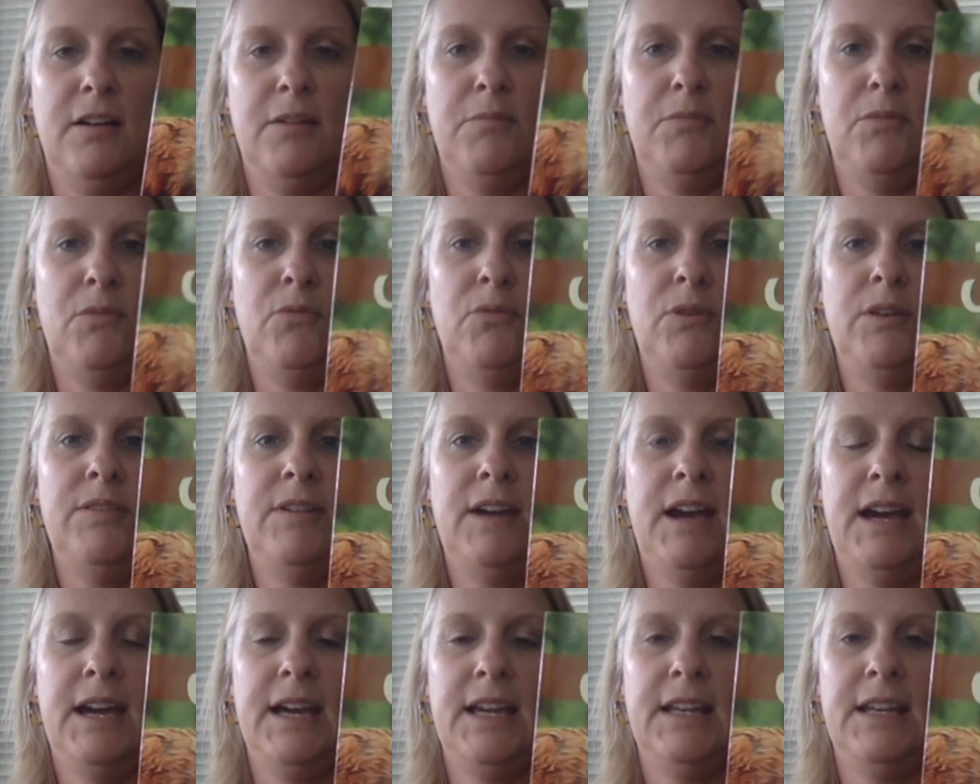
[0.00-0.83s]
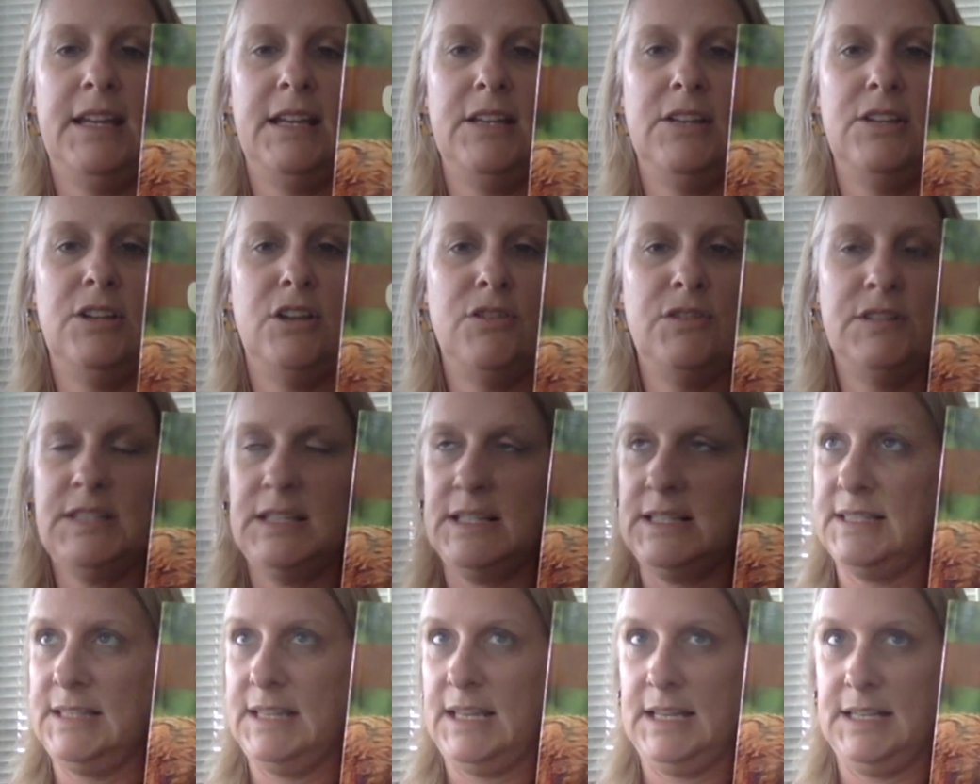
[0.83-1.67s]
We've had no
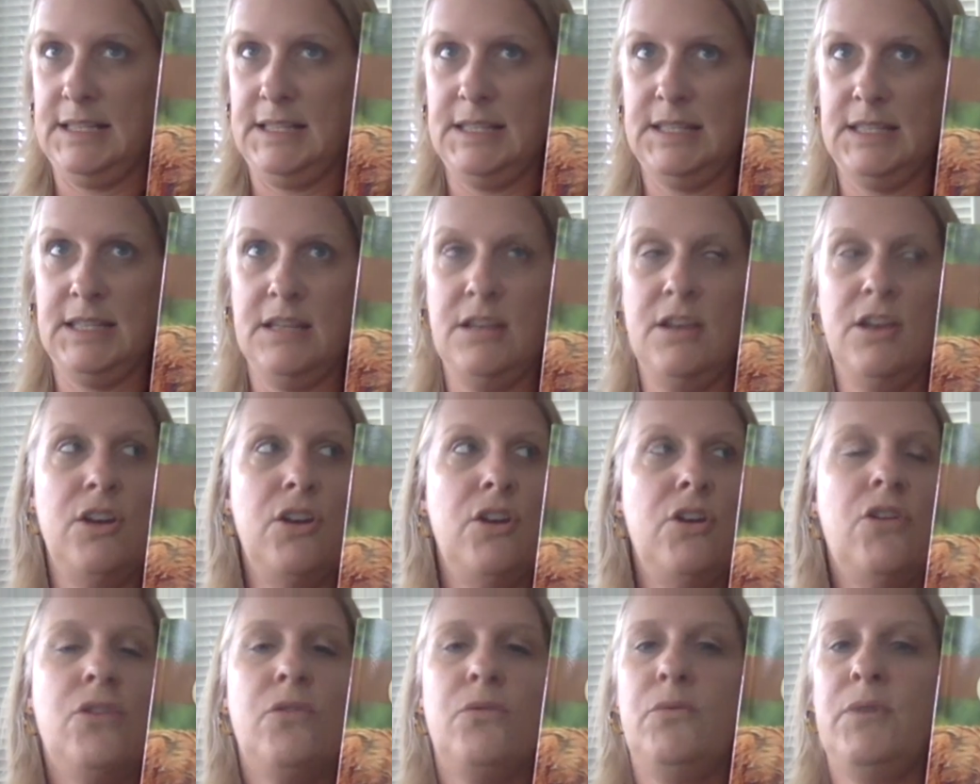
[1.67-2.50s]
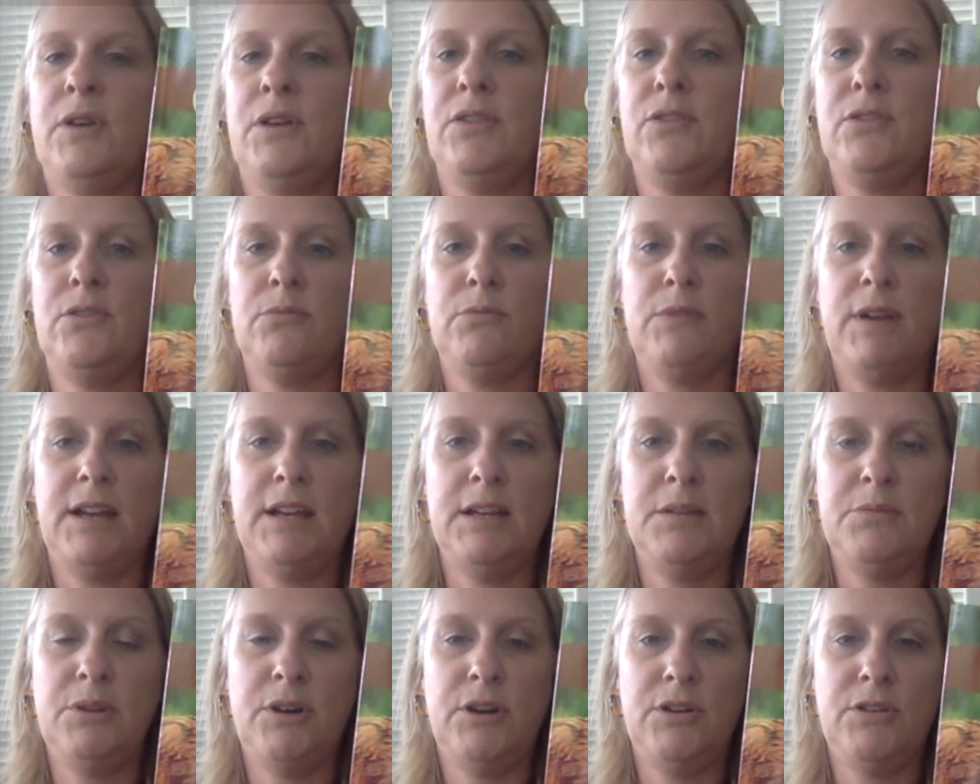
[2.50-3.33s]
success with the
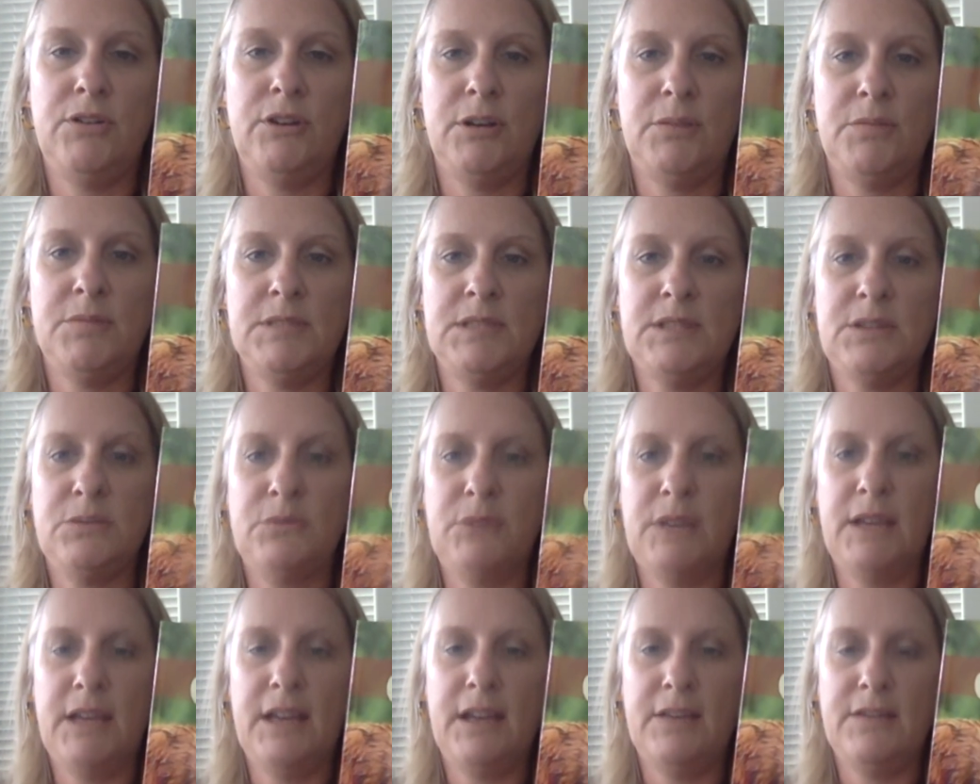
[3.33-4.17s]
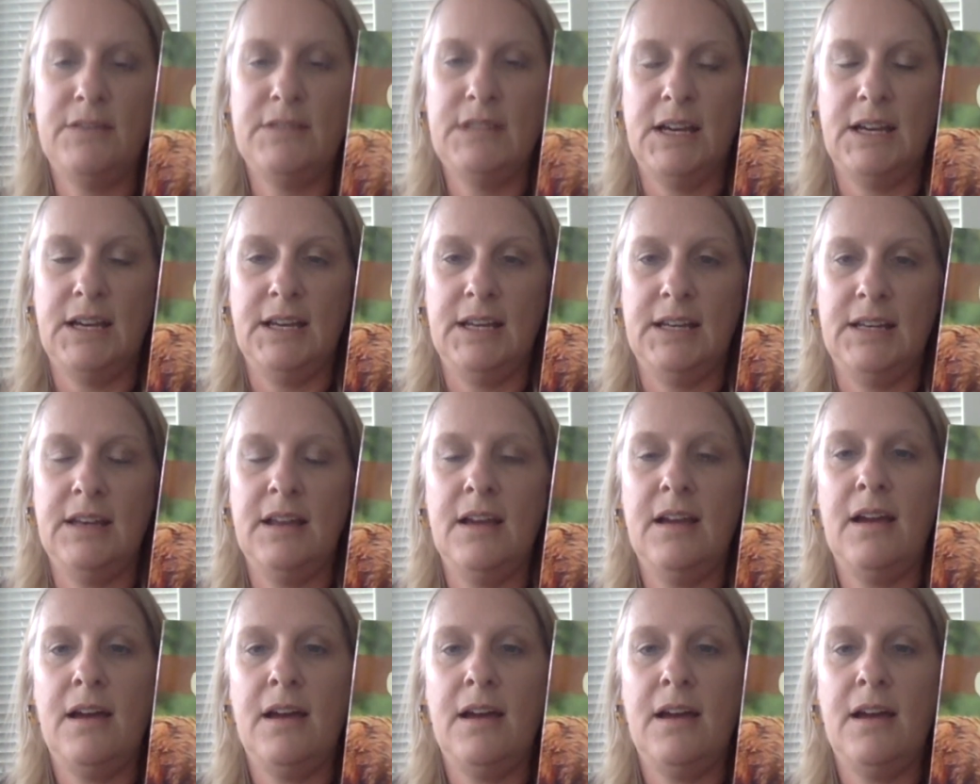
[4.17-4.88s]
writing programs that we have done.